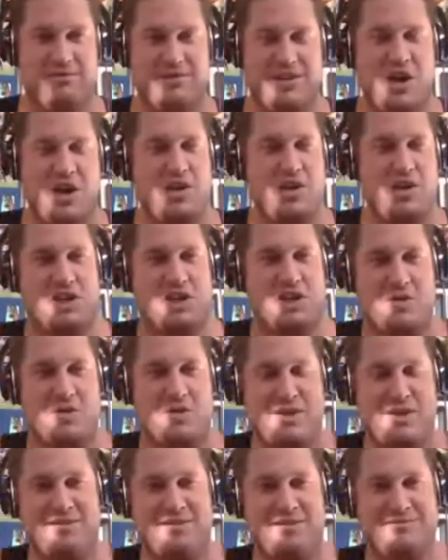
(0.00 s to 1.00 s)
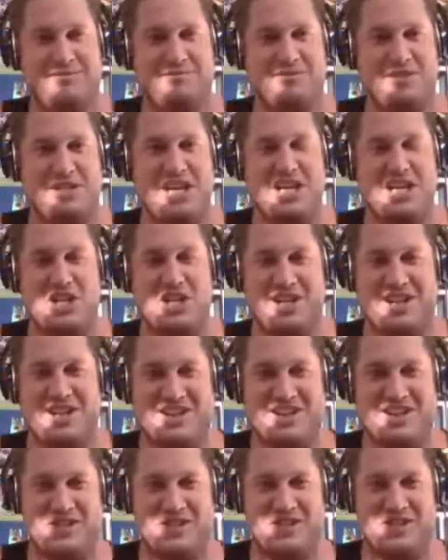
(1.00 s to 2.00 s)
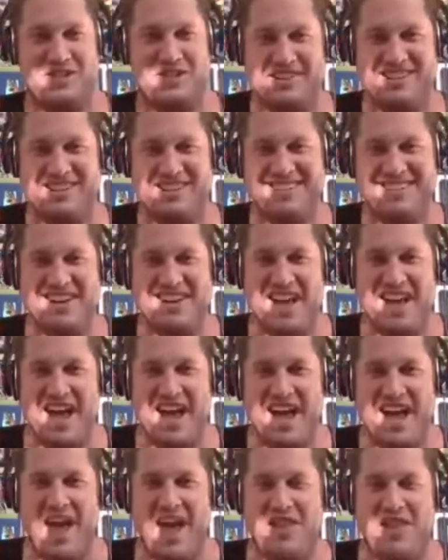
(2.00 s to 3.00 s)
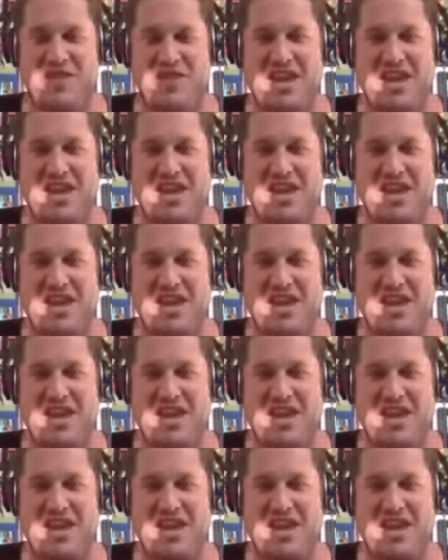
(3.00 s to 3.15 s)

what Cody should be teaching his son,